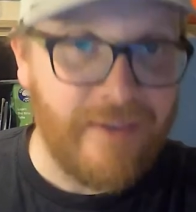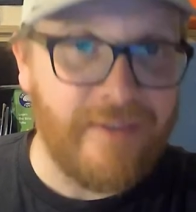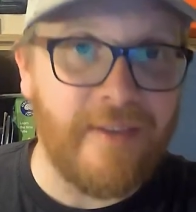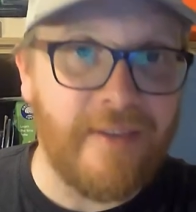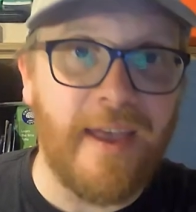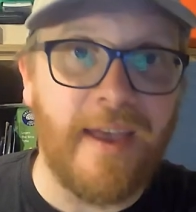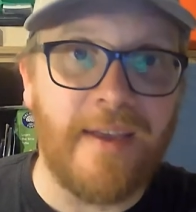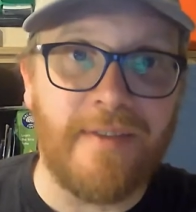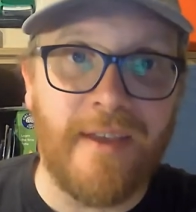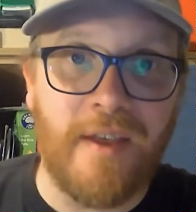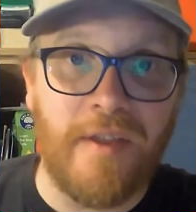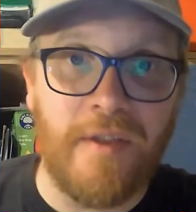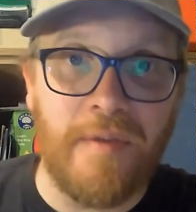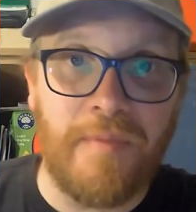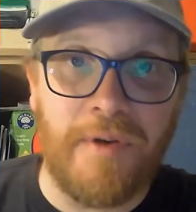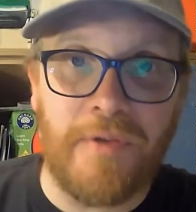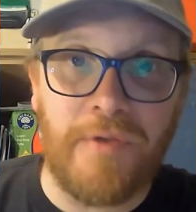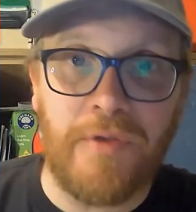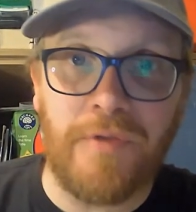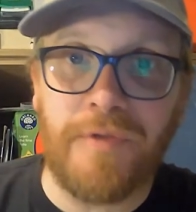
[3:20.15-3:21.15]
That's how the
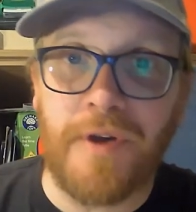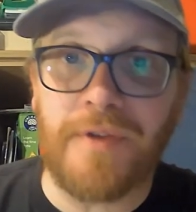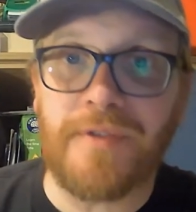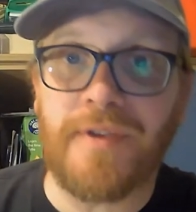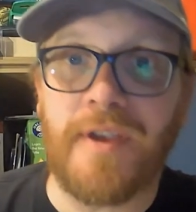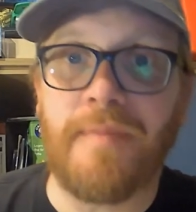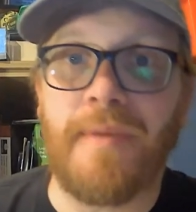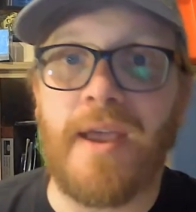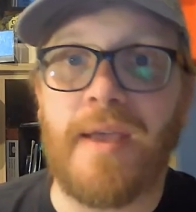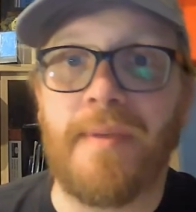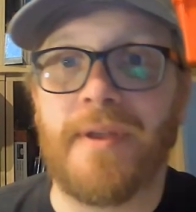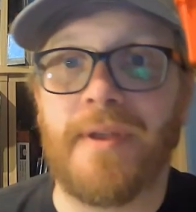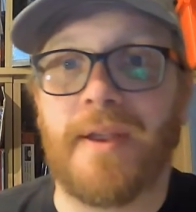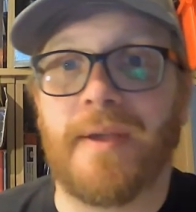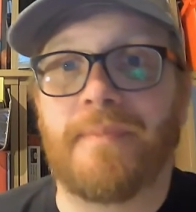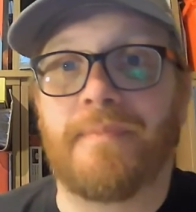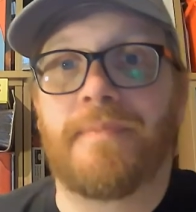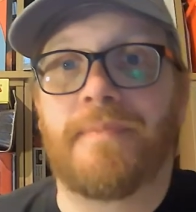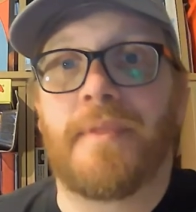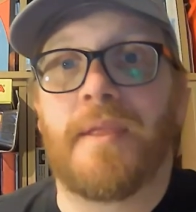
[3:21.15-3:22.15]
Bristol folks say baby in it.
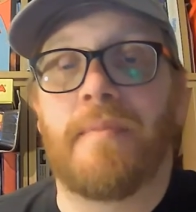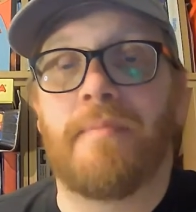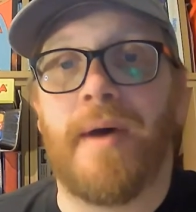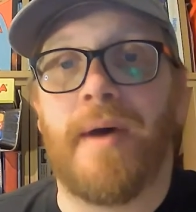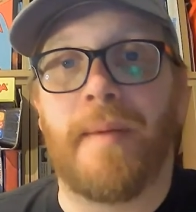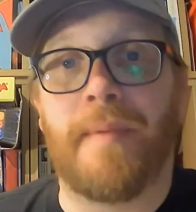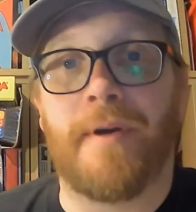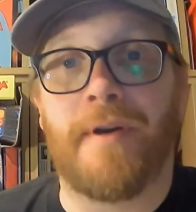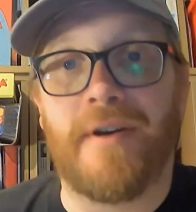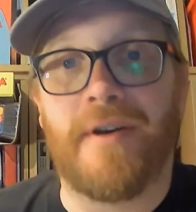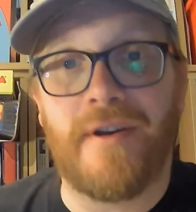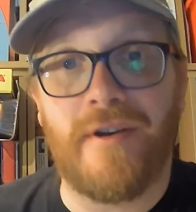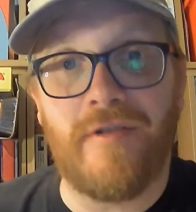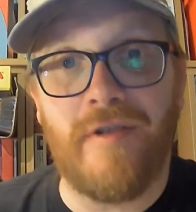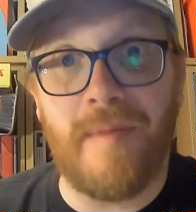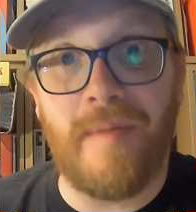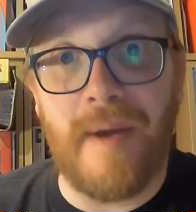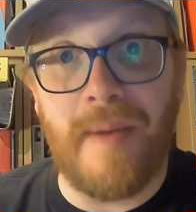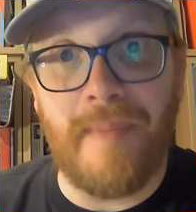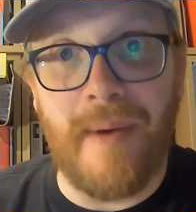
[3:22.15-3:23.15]
Babber, or
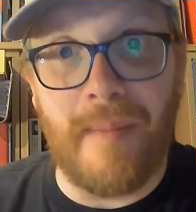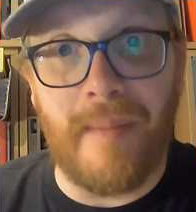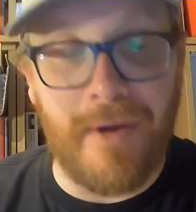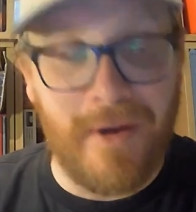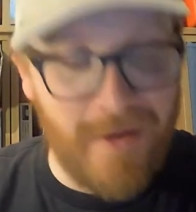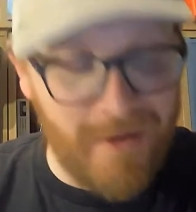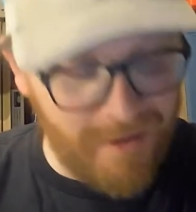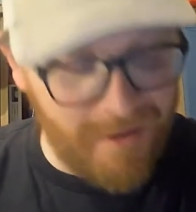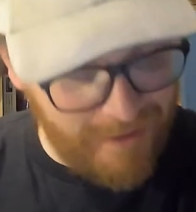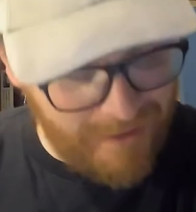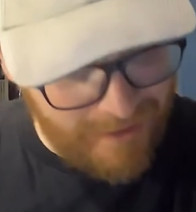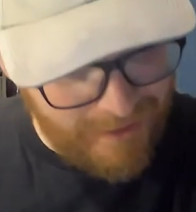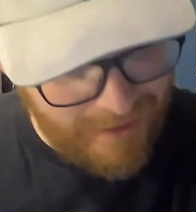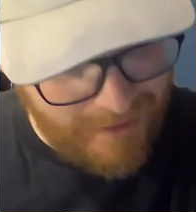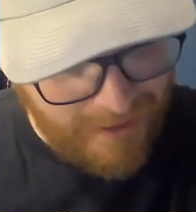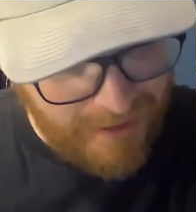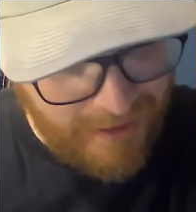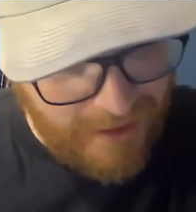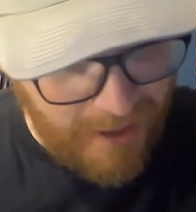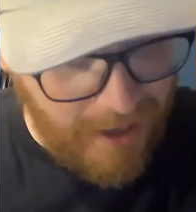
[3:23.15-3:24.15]
it may babber.
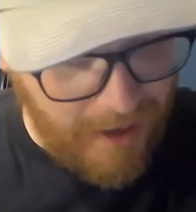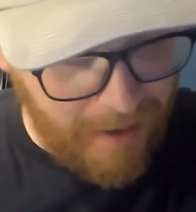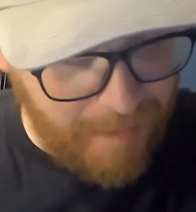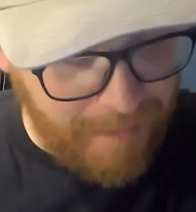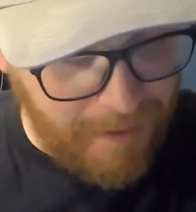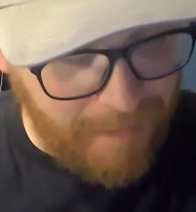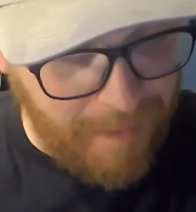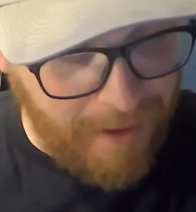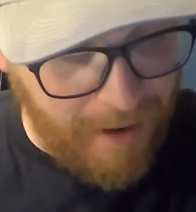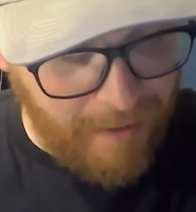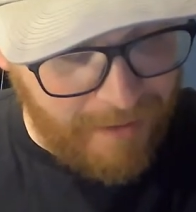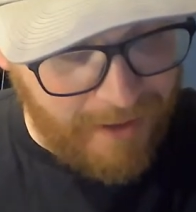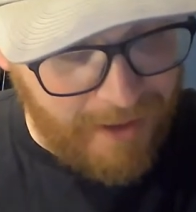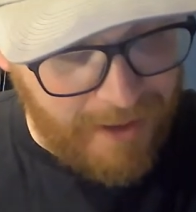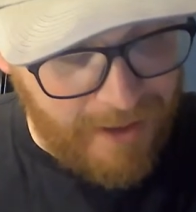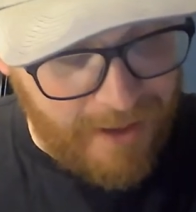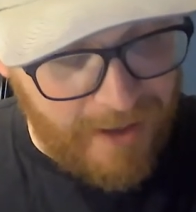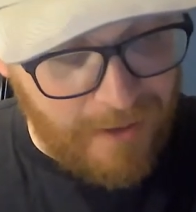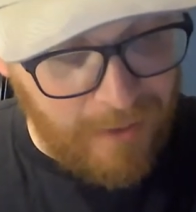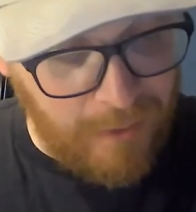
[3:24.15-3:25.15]
But apparently
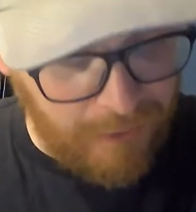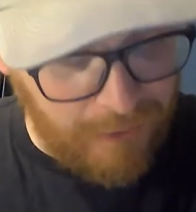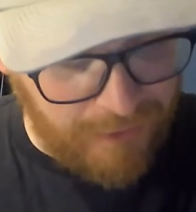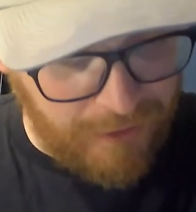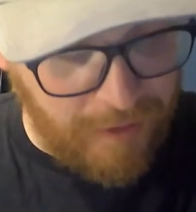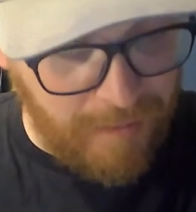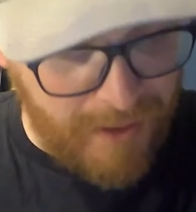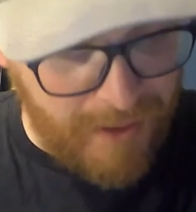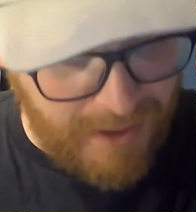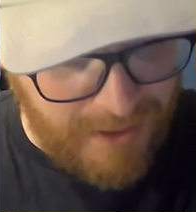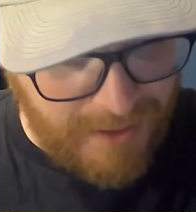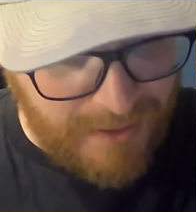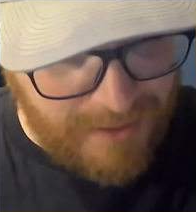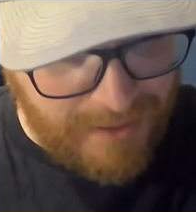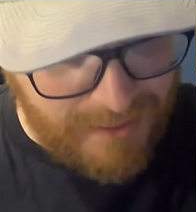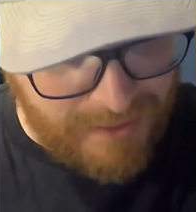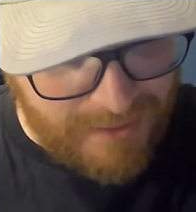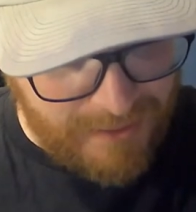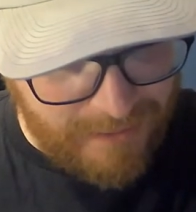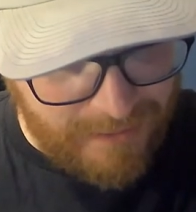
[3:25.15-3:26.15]
it also
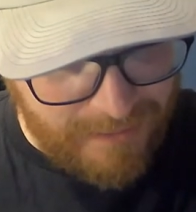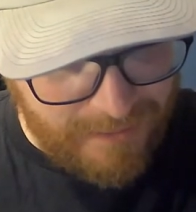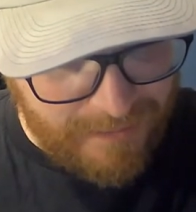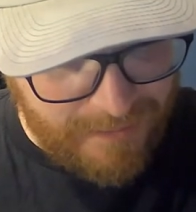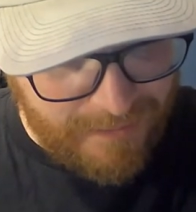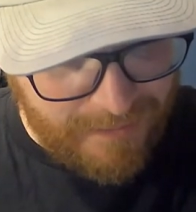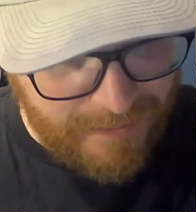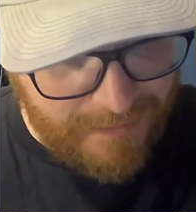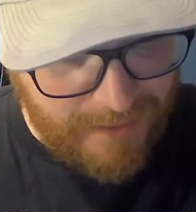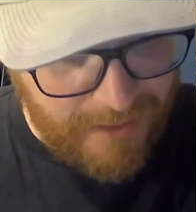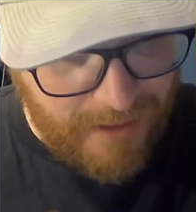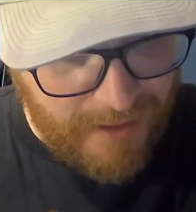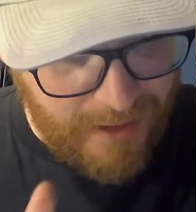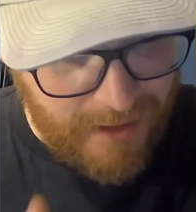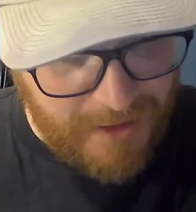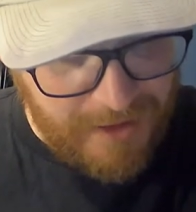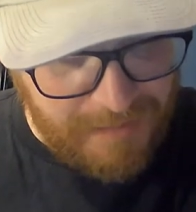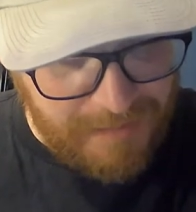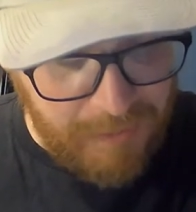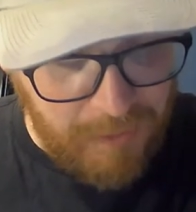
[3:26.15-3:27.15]
means
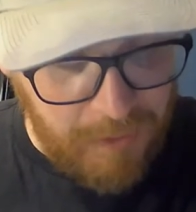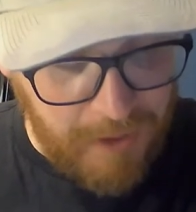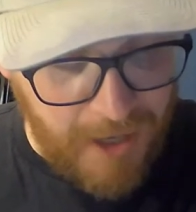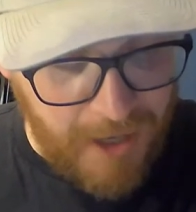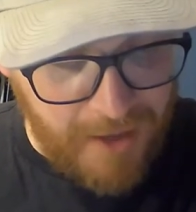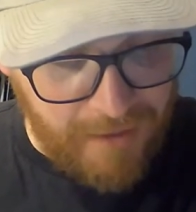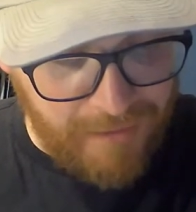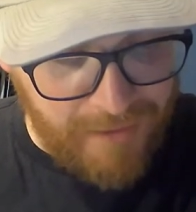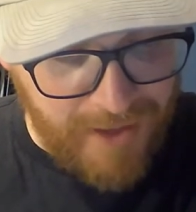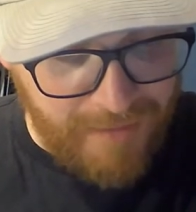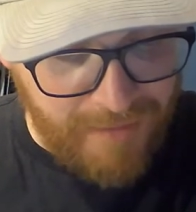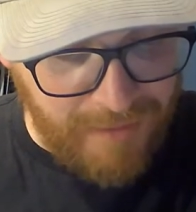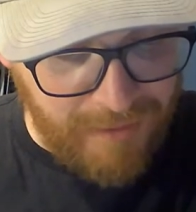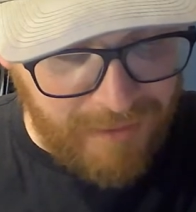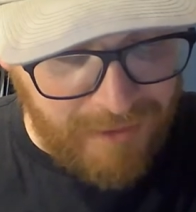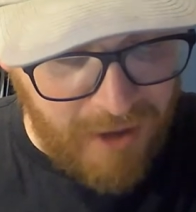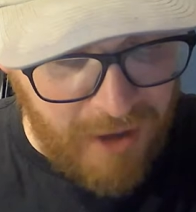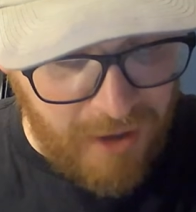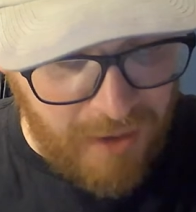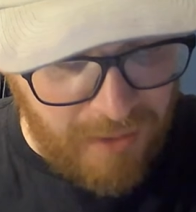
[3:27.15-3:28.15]
a small cake of leavened
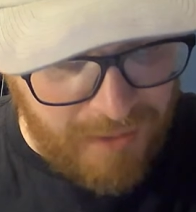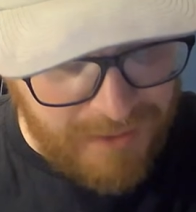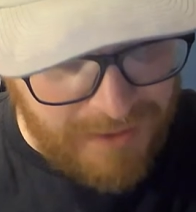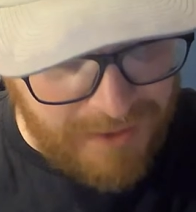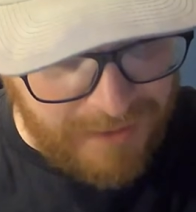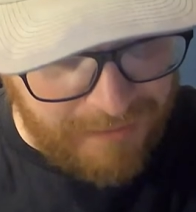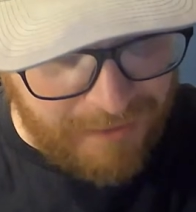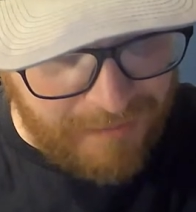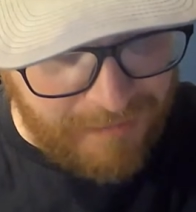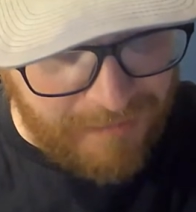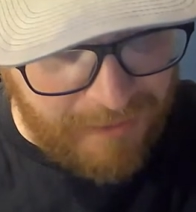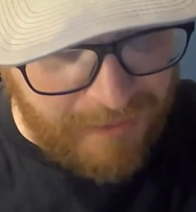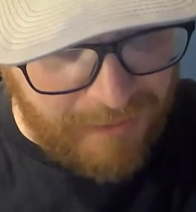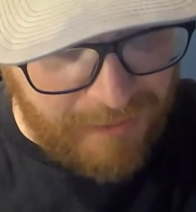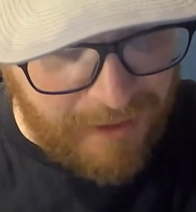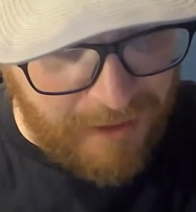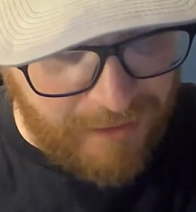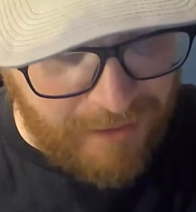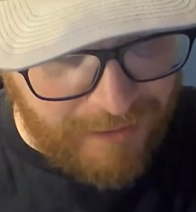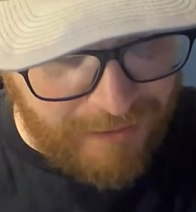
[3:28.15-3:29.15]
dough, sometimes mixed
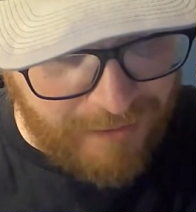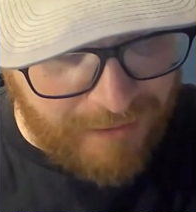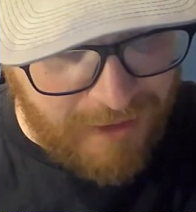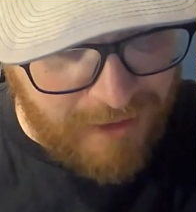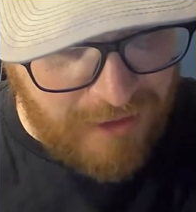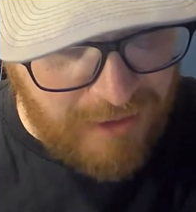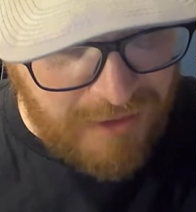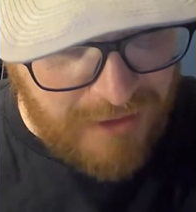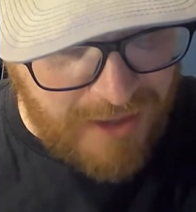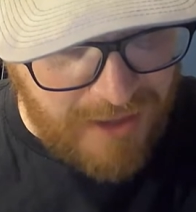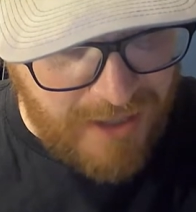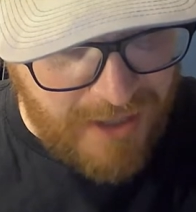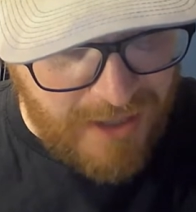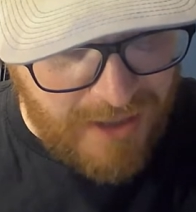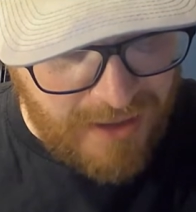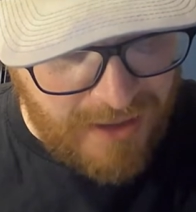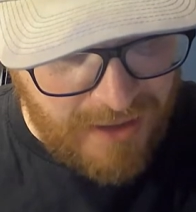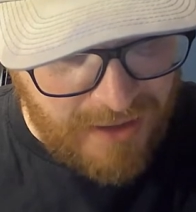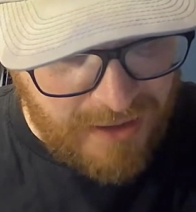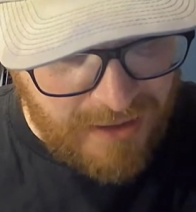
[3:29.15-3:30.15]
with currants and usually
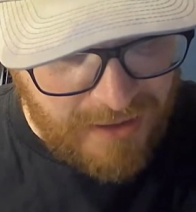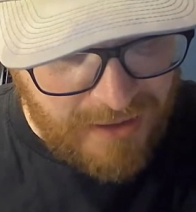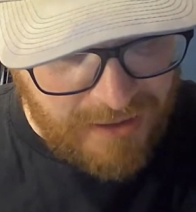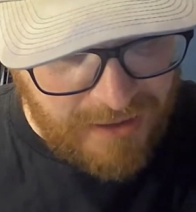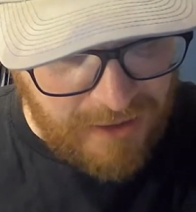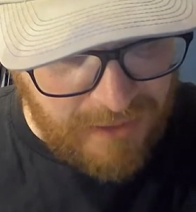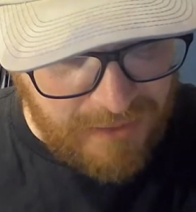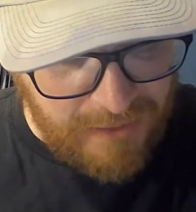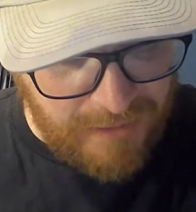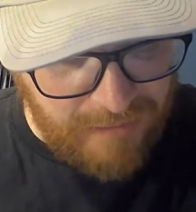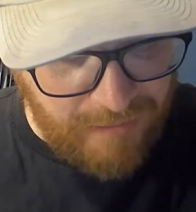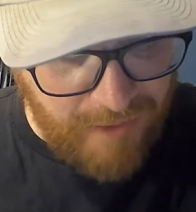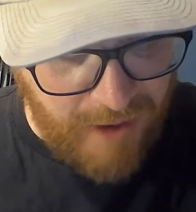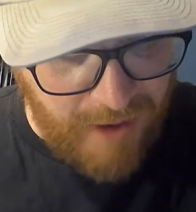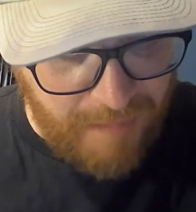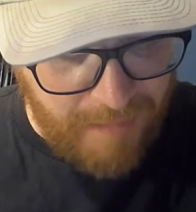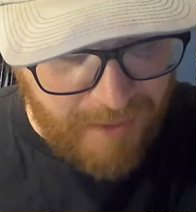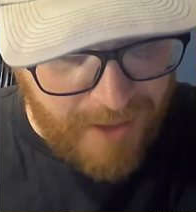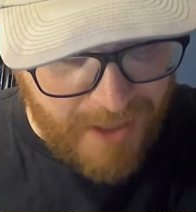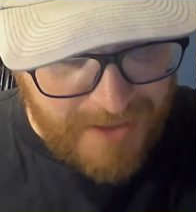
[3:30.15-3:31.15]
soaked in
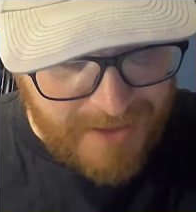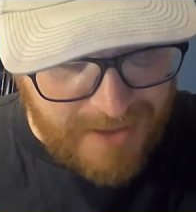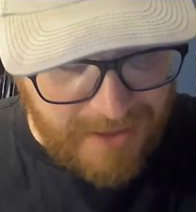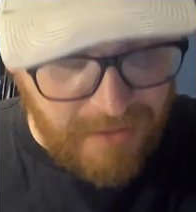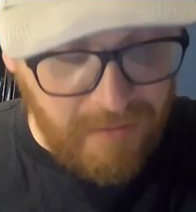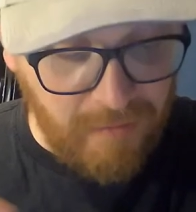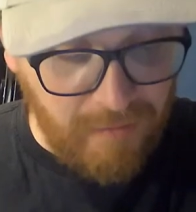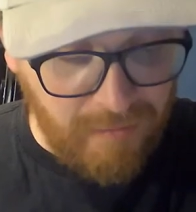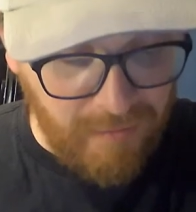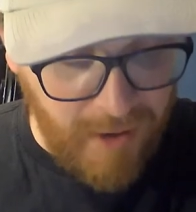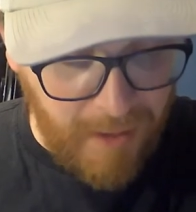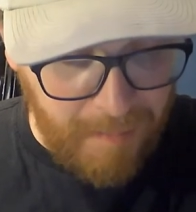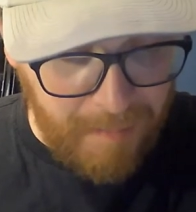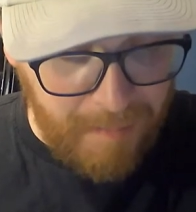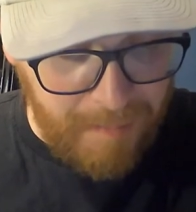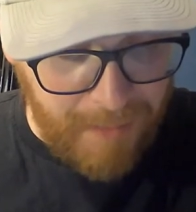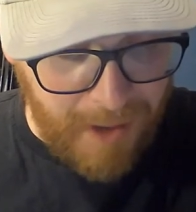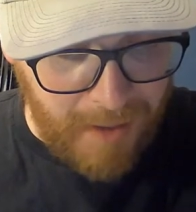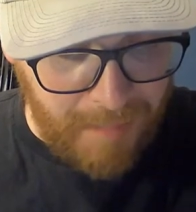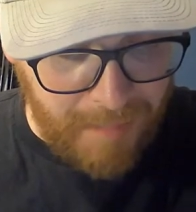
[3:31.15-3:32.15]
rum, as in rum
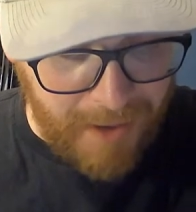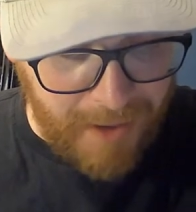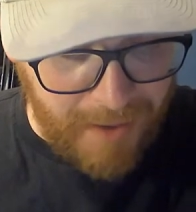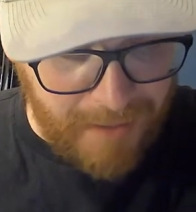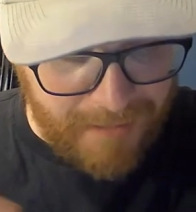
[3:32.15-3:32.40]
barber.